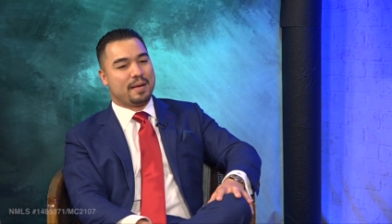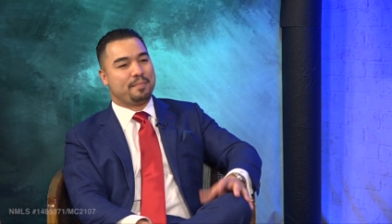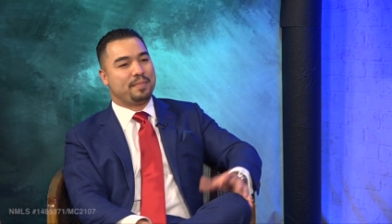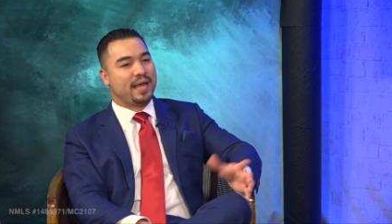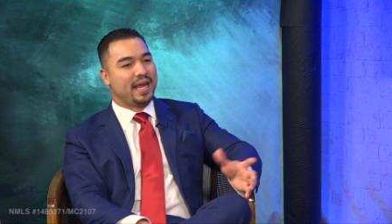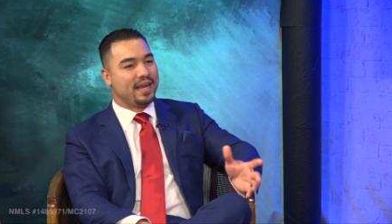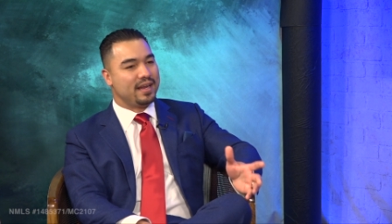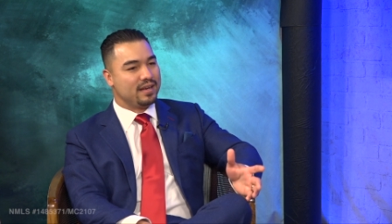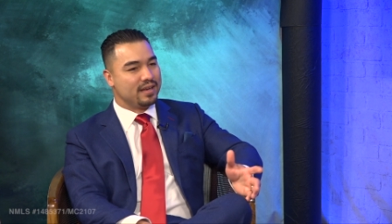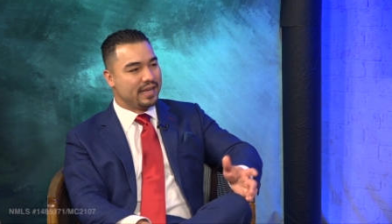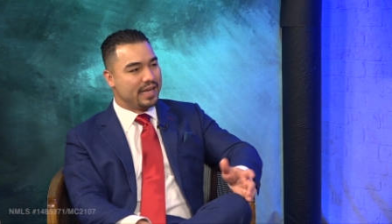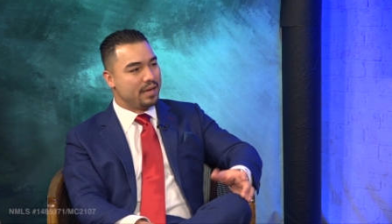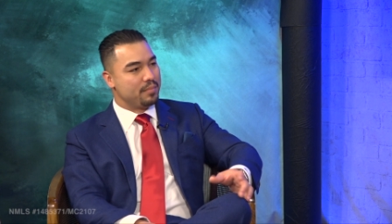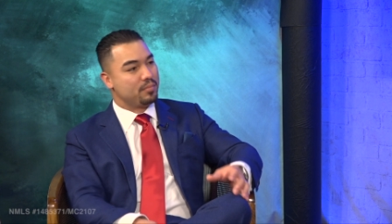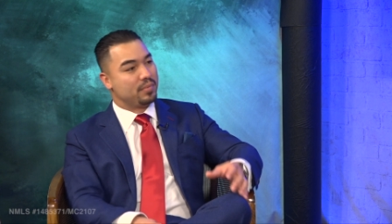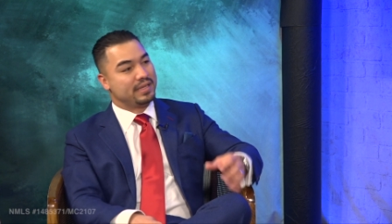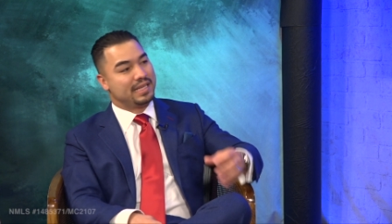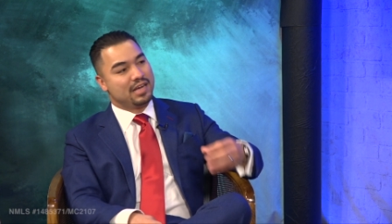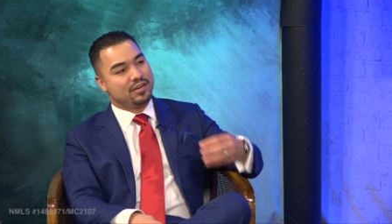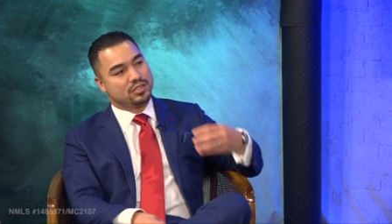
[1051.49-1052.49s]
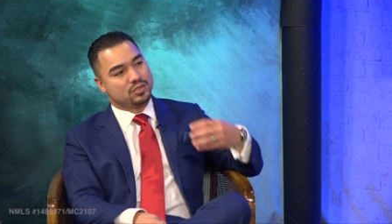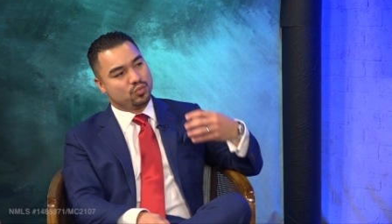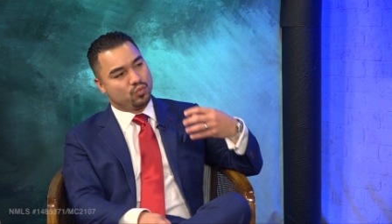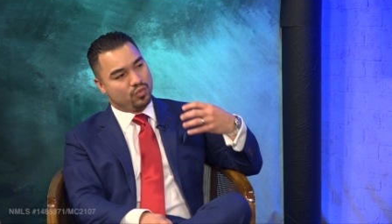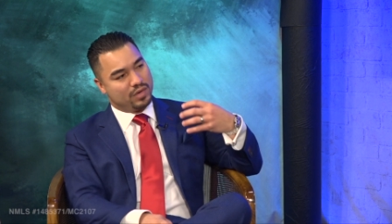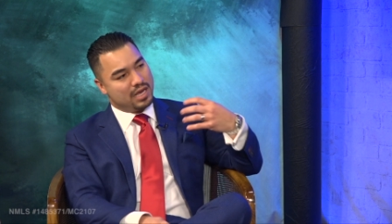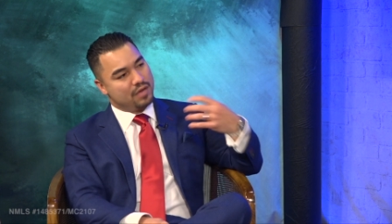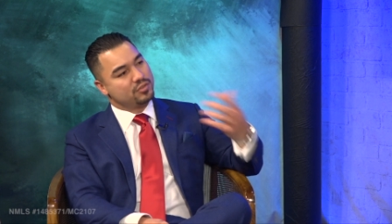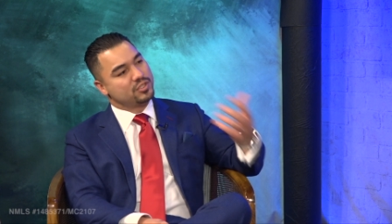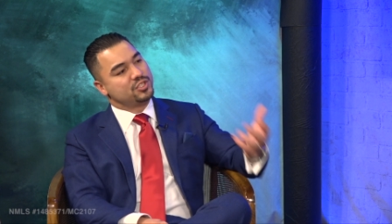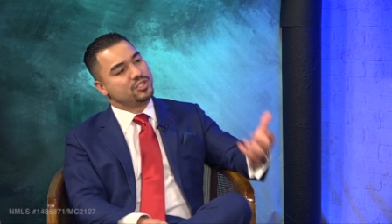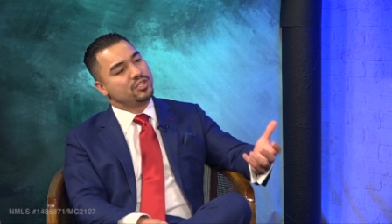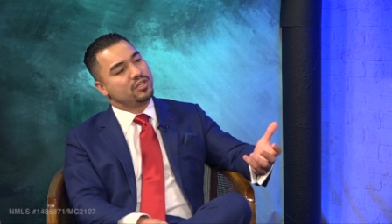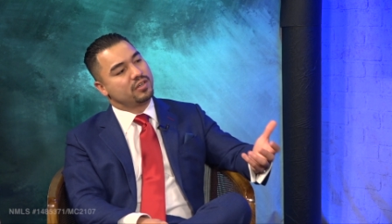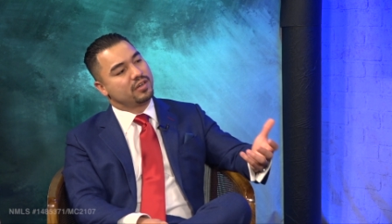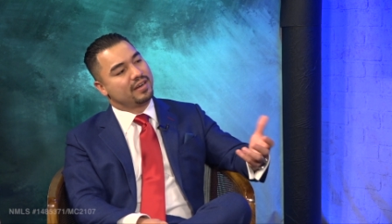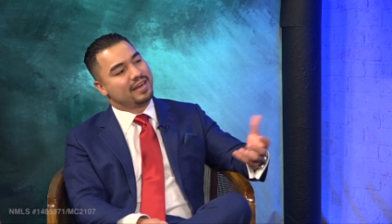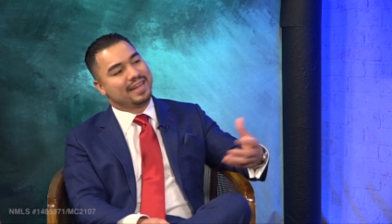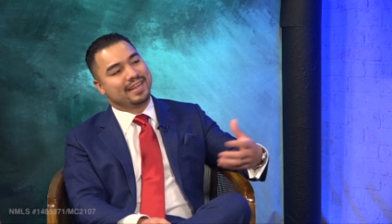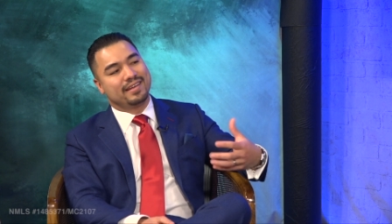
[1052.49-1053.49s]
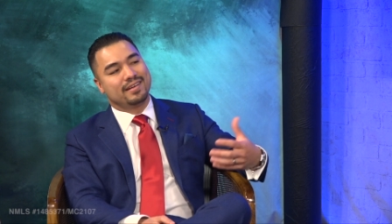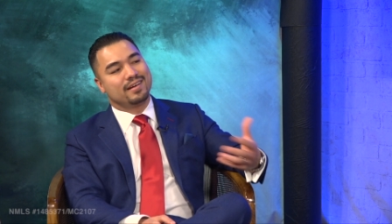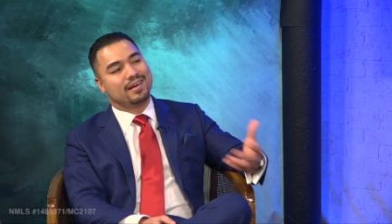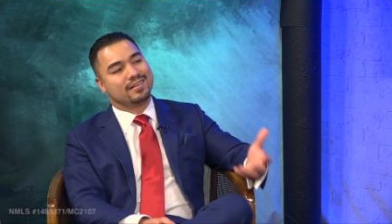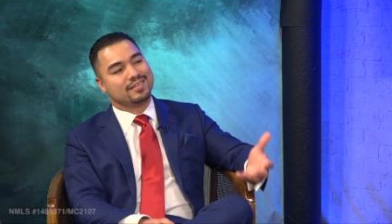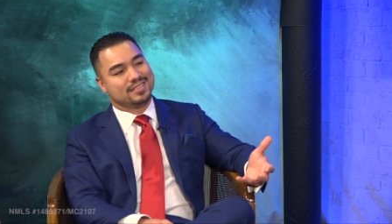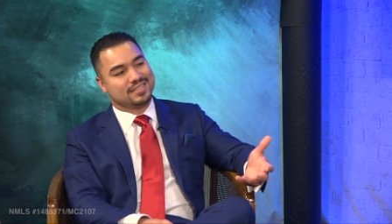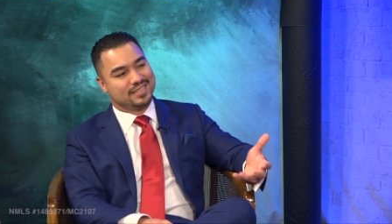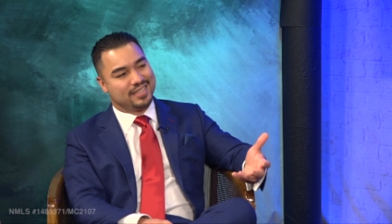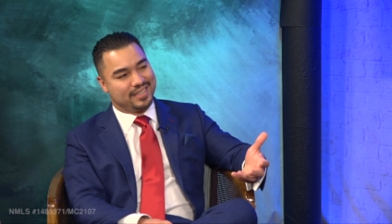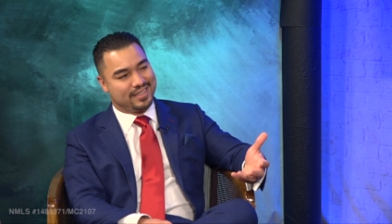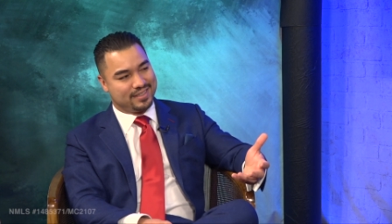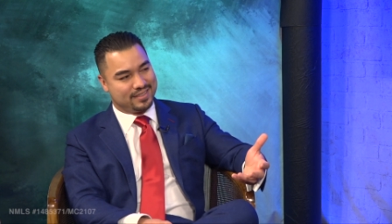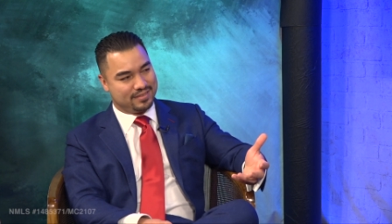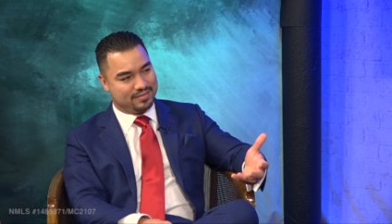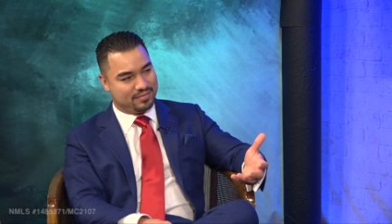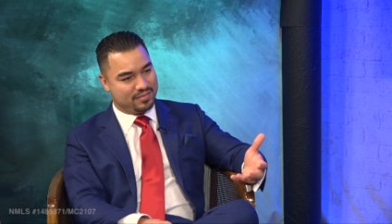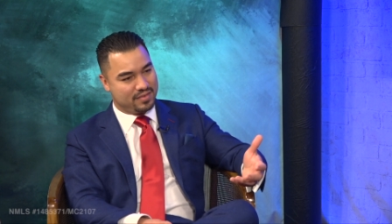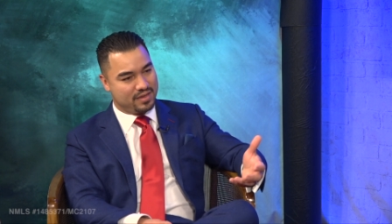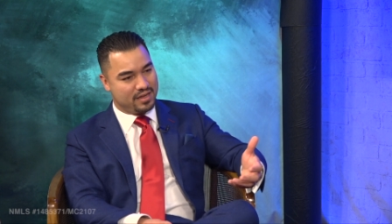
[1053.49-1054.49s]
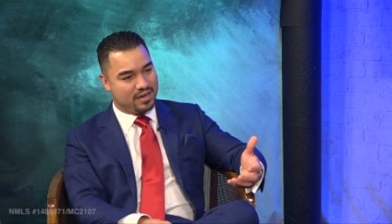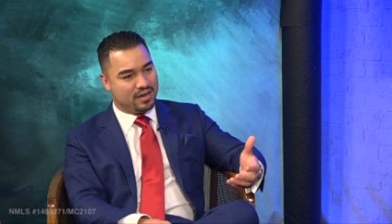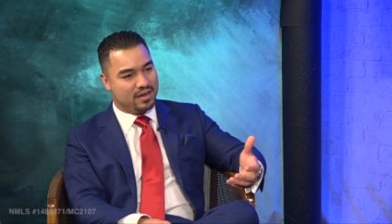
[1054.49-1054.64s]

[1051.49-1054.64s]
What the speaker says: paid late. But that was when I was younger and I didn't understand.